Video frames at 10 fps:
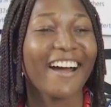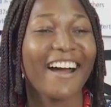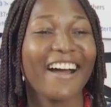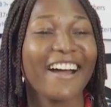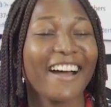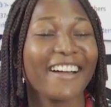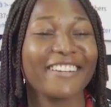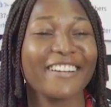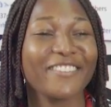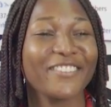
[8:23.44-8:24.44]
I
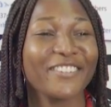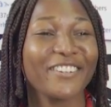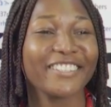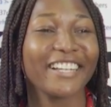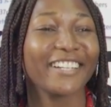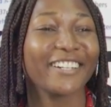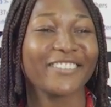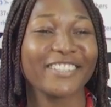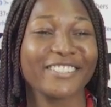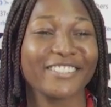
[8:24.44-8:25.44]
don't even know. There are a lot
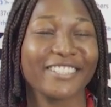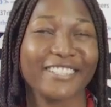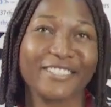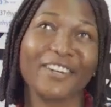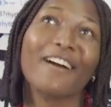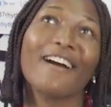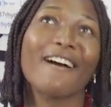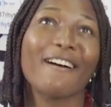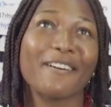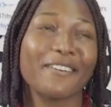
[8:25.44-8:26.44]
of things to change.
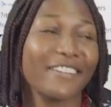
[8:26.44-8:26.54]
I know